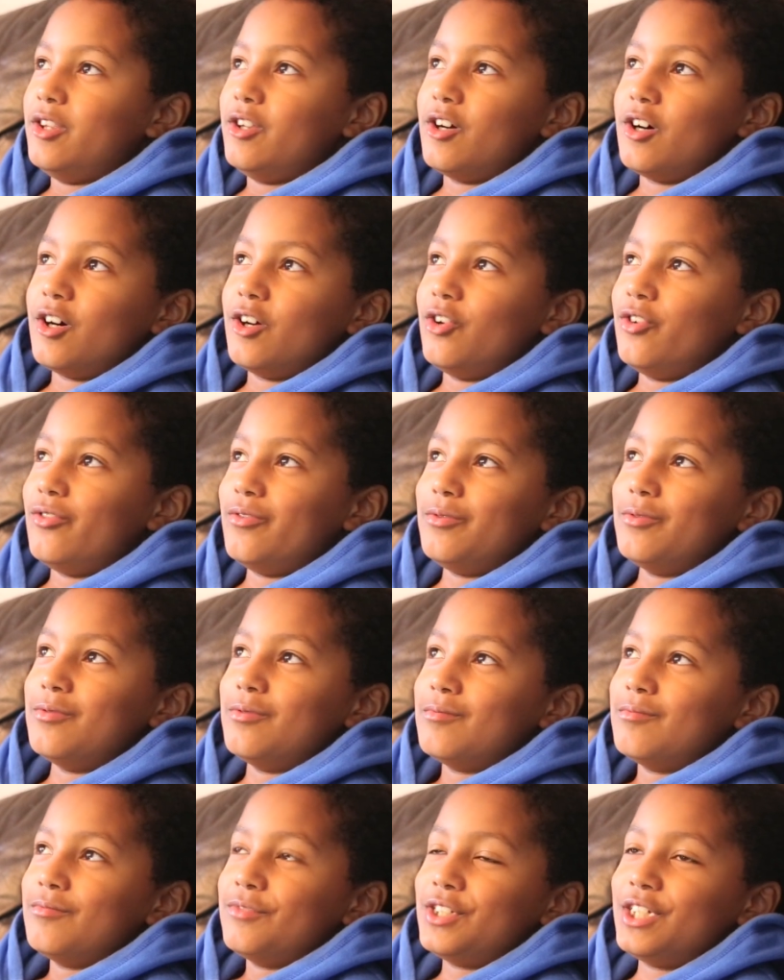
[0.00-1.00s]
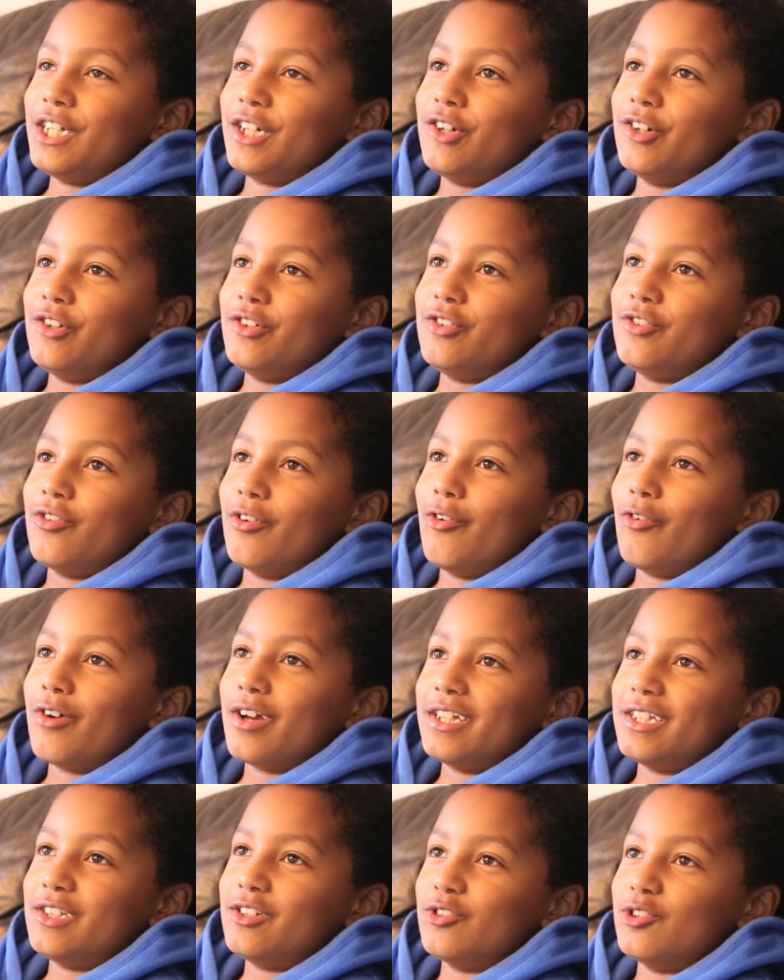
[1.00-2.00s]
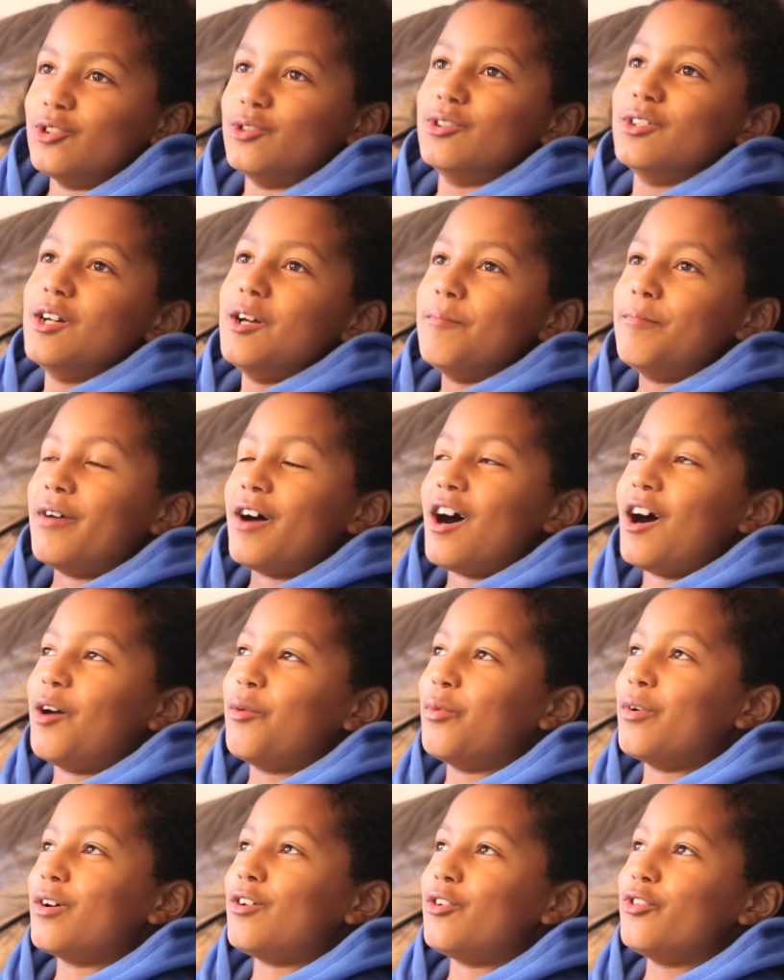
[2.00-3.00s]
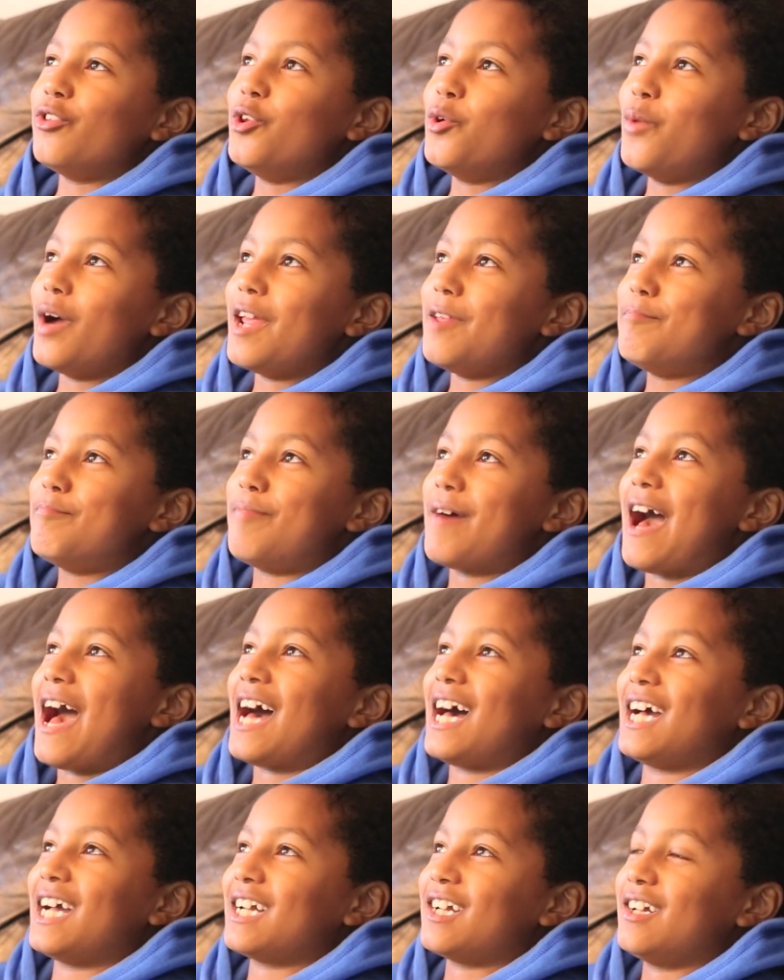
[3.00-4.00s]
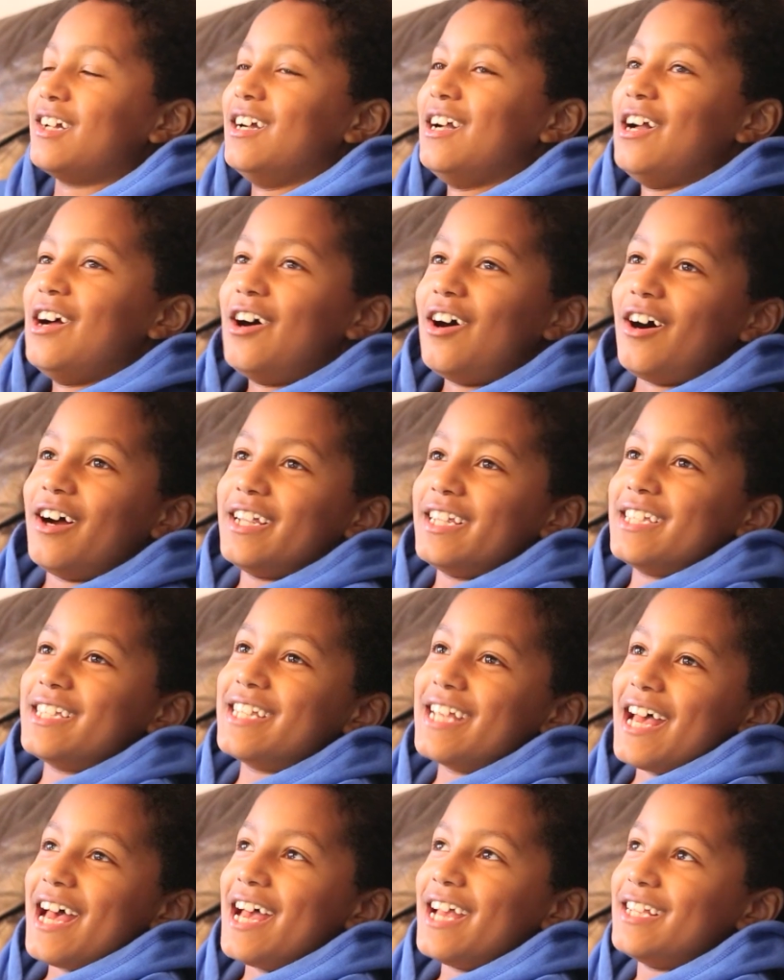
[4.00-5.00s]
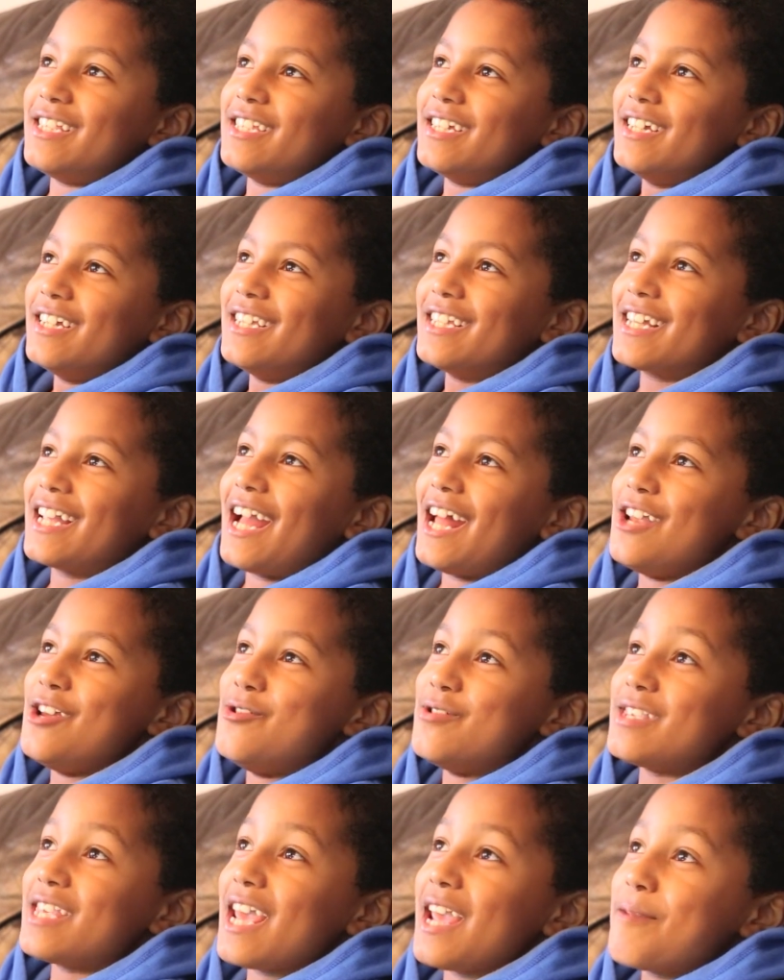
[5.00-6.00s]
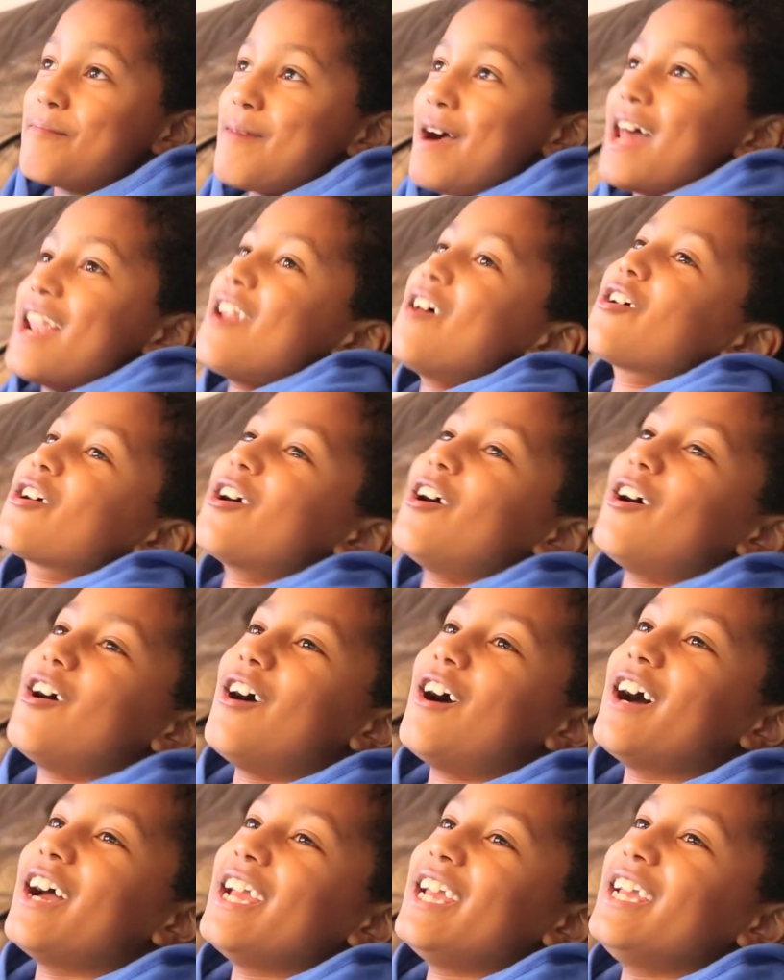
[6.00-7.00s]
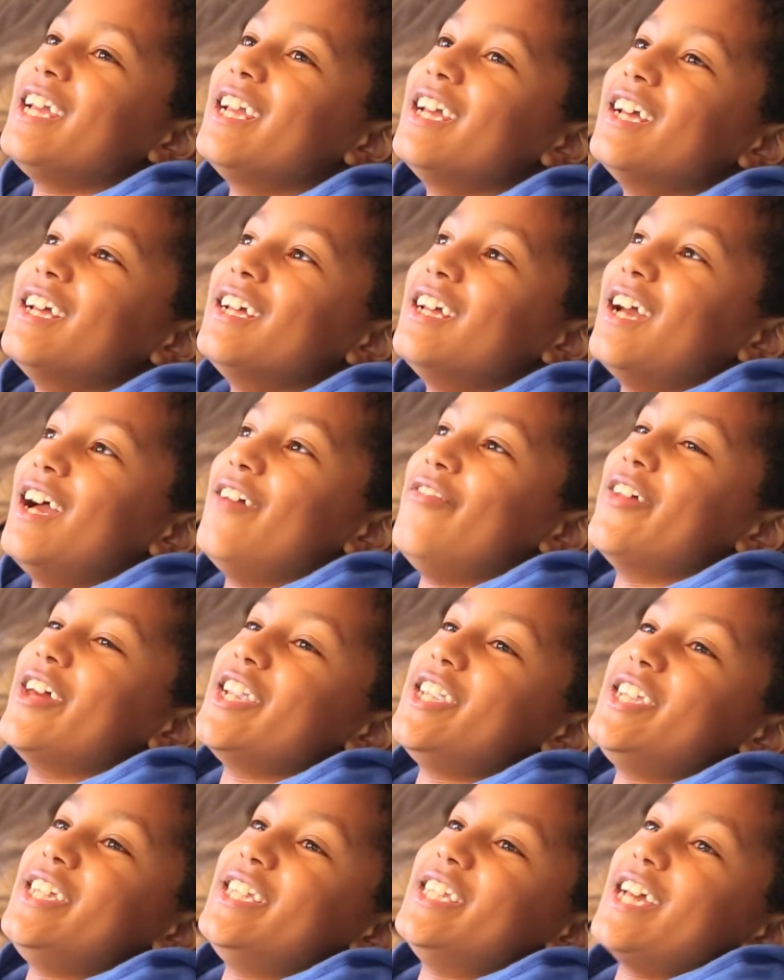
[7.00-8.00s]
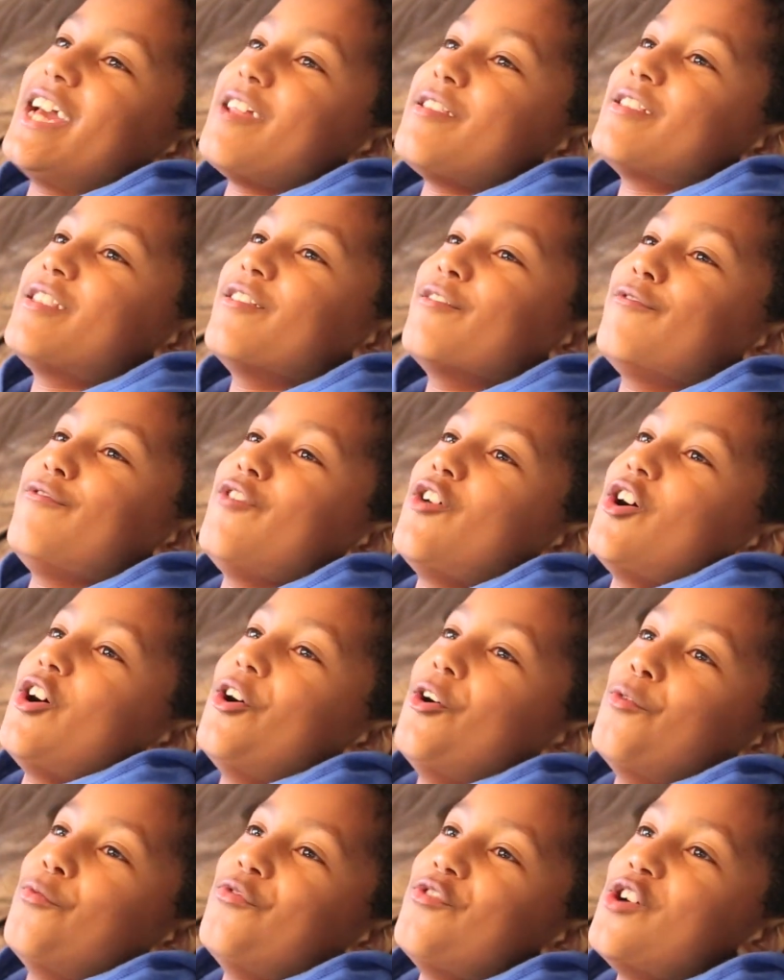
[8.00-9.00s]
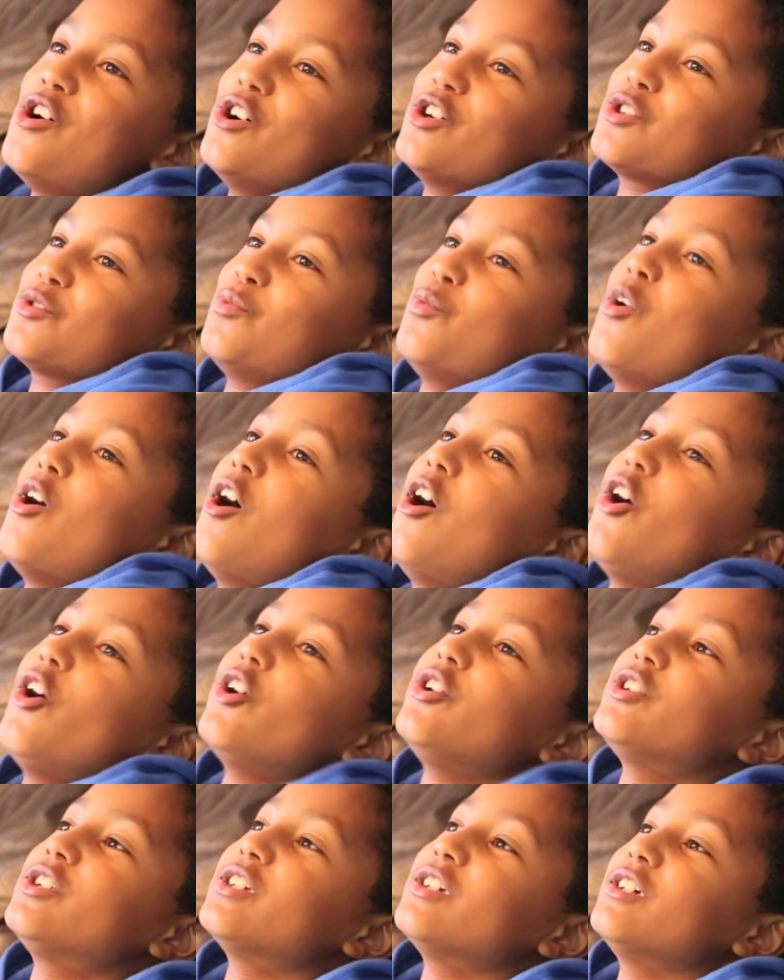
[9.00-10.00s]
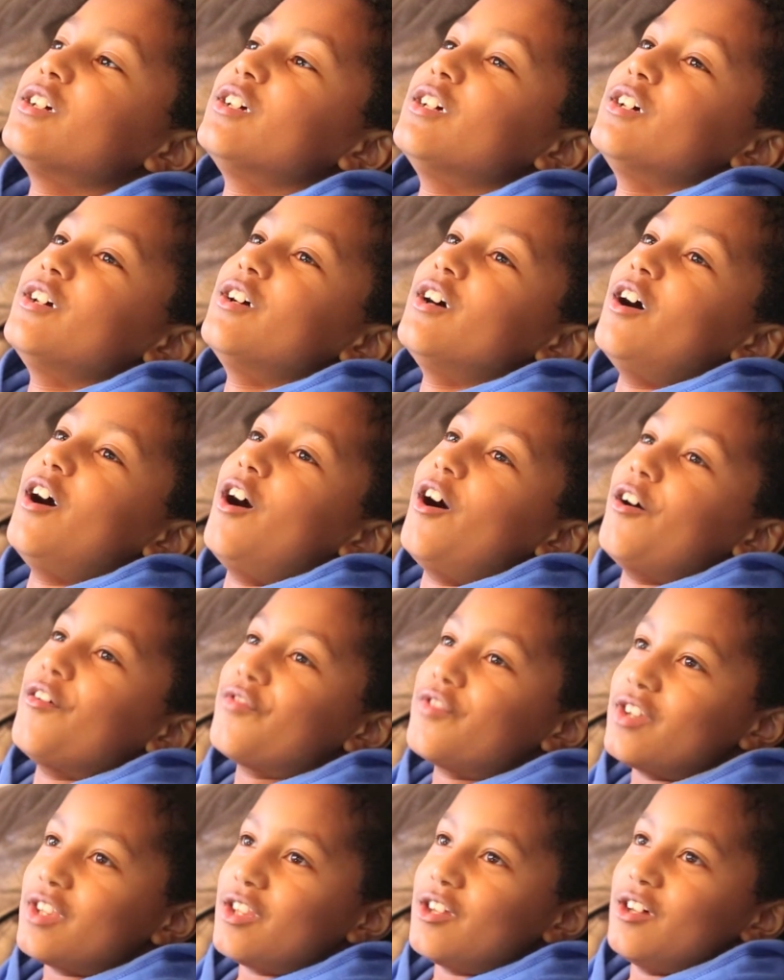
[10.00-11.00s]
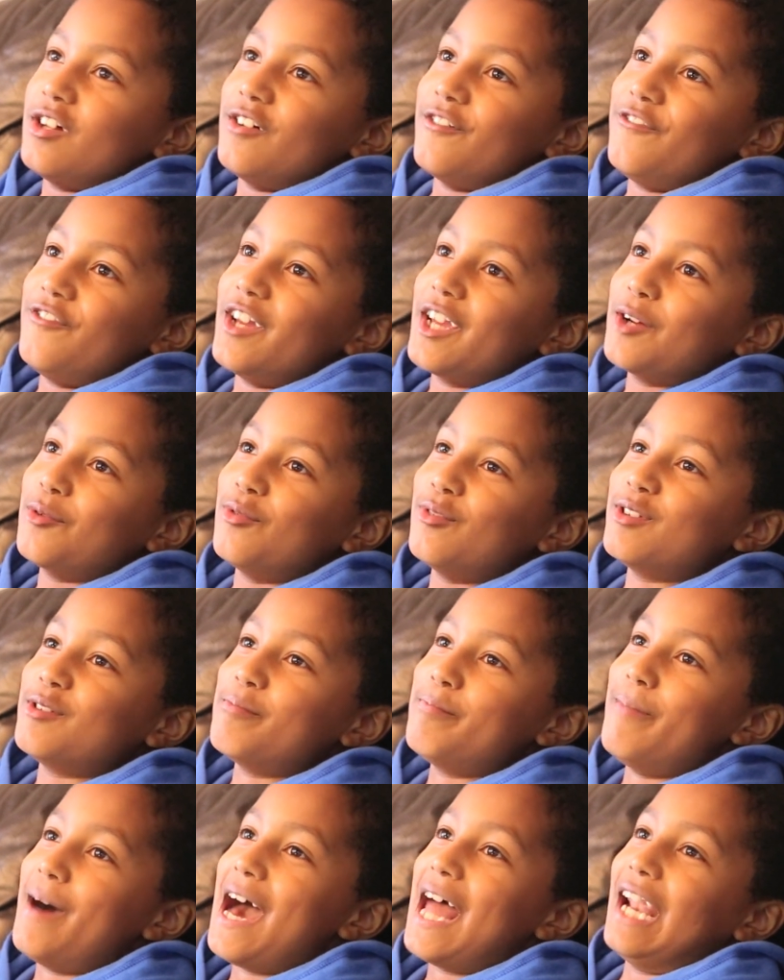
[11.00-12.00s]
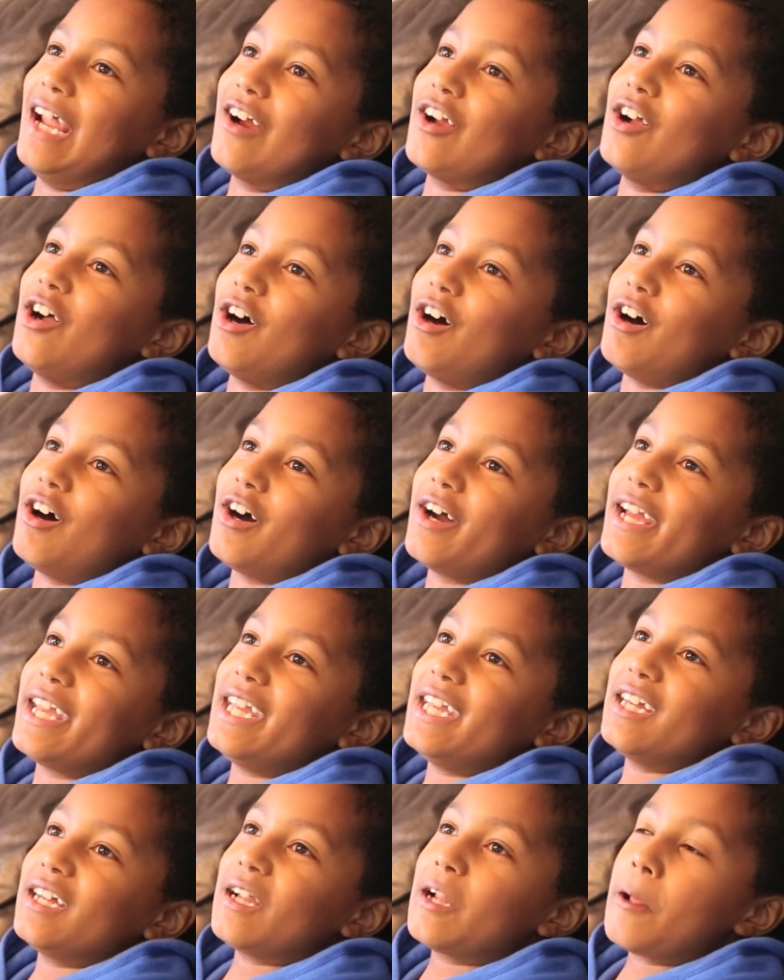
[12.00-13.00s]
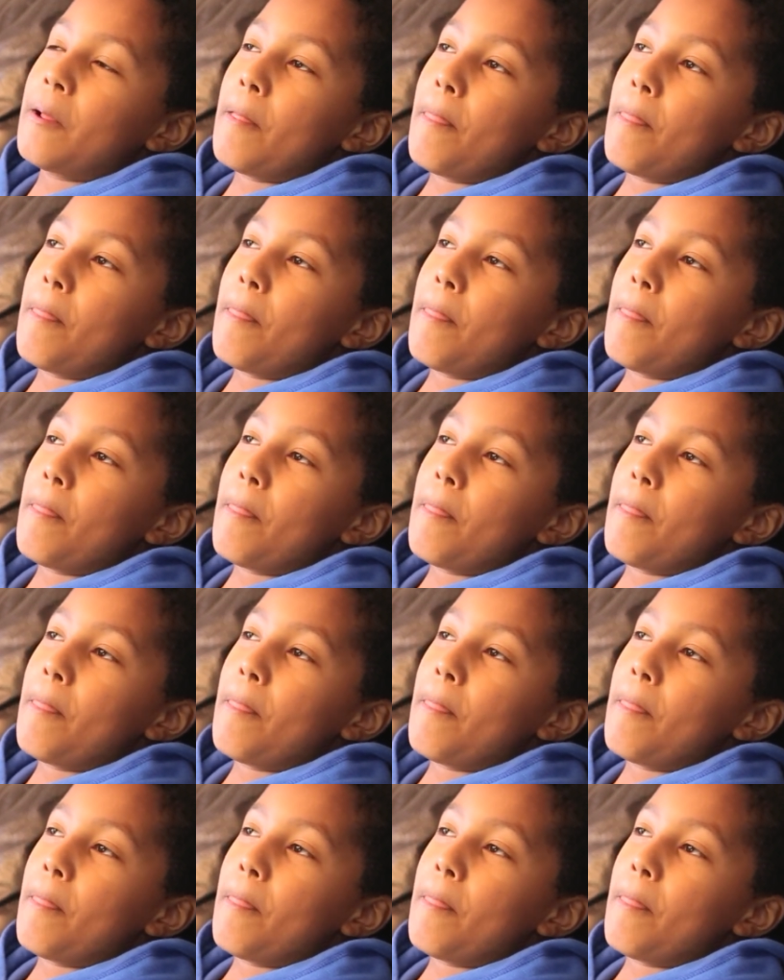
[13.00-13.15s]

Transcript: No, she couldn't talk at all. But on the way back, I said, "Can you say Malachi?" And then she said her first words after the thing was Malachi,